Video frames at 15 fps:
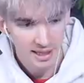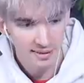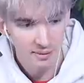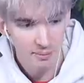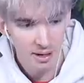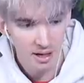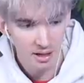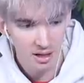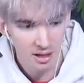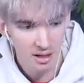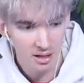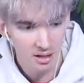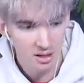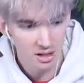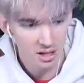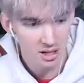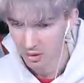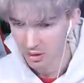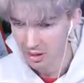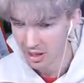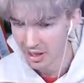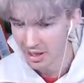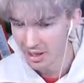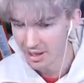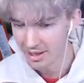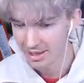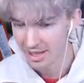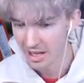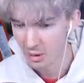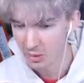Give me my guns.
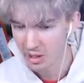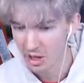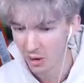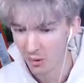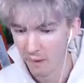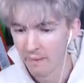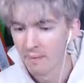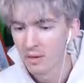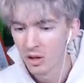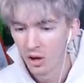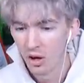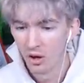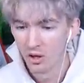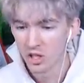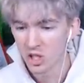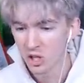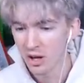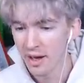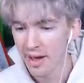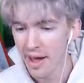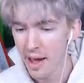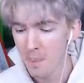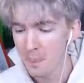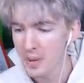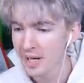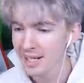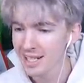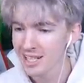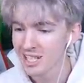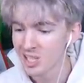Guns, there we go. Ultra
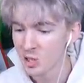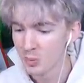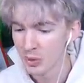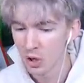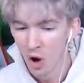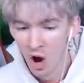epic and super,